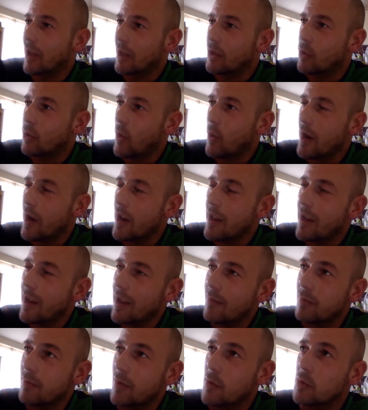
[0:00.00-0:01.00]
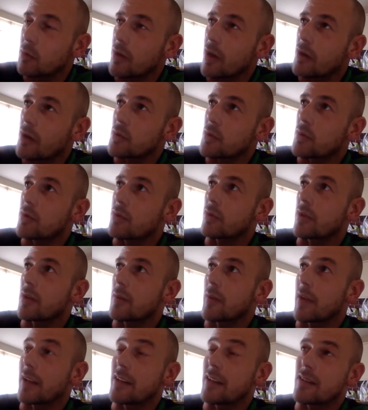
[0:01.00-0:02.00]
quite vocal coach was talking
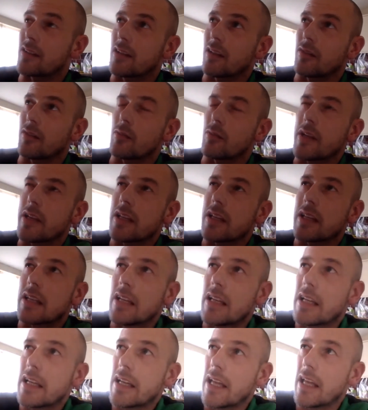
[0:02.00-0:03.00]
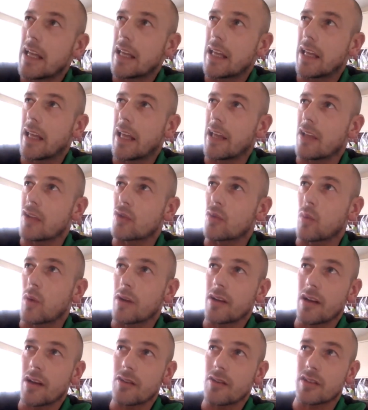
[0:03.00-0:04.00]
about this the other week. It's
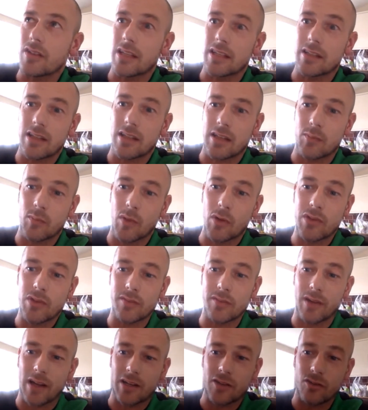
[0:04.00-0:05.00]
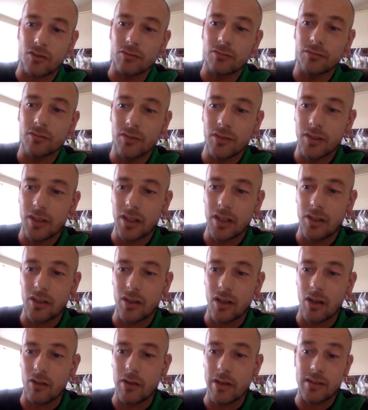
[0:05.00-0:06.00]
one of those things that it's multifactorial.
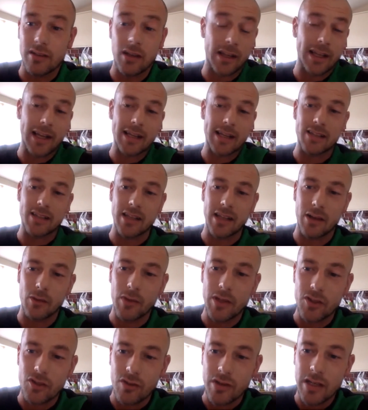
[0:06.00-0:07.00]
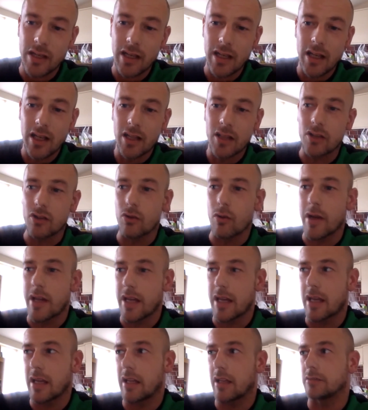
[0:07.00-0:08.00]
It's like an ACL injury. You'll
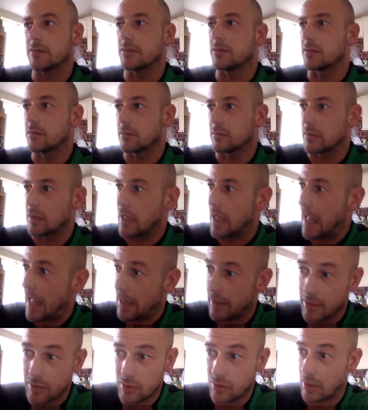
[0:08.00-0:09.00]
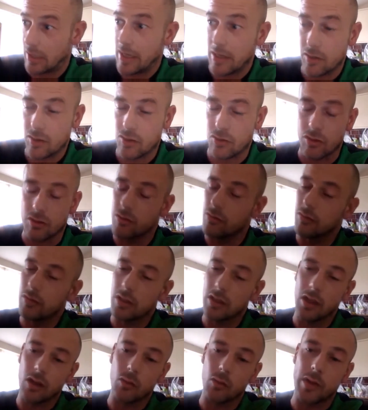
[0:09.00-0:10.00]
hear, and it's true,
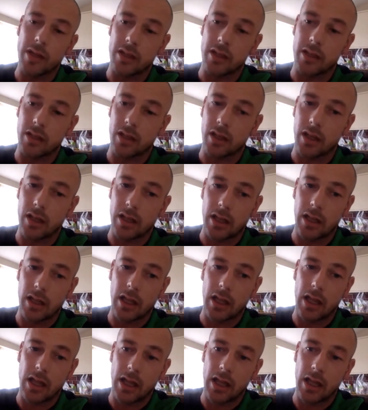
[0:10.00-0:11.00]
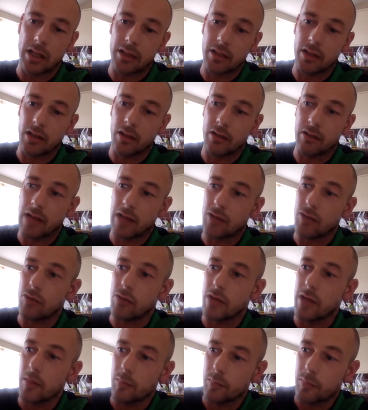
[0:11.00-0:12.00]
weaker, lateral
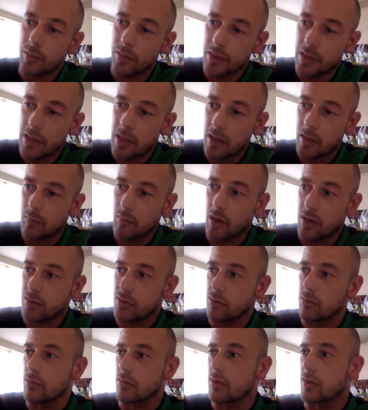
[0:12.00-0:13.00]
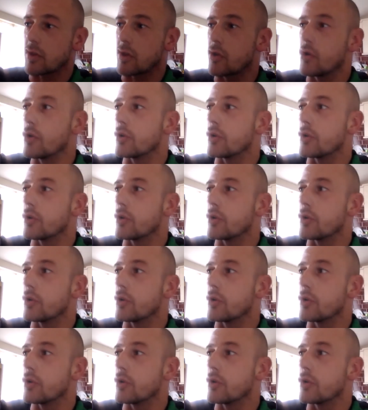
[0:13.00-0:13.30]
hip muscles